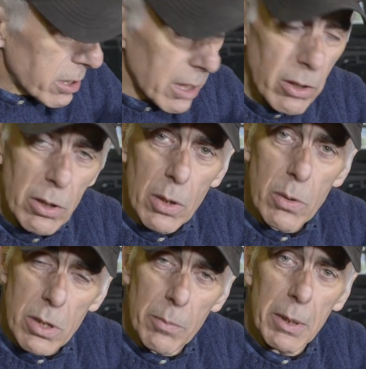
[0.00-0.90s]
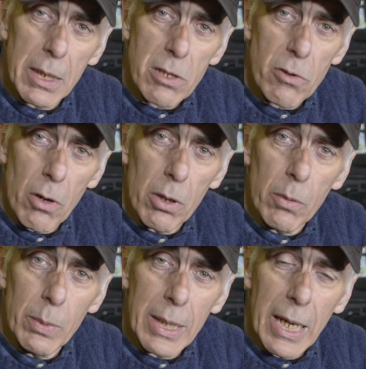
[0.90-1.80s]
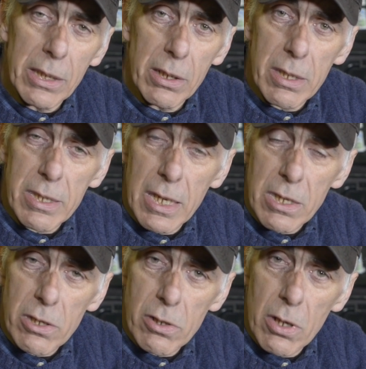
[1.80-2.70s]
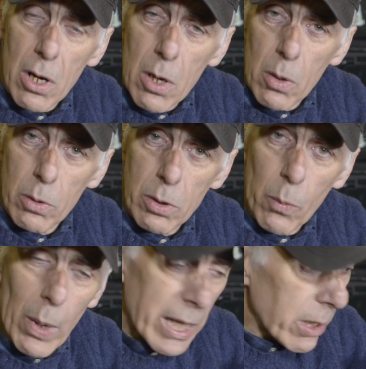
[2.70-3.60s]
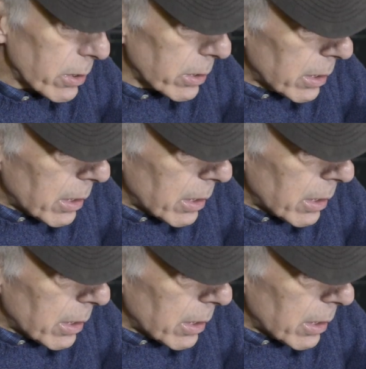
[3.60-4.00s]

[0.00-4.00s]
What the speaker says: then you know something is wrong with either the sensor or the wire,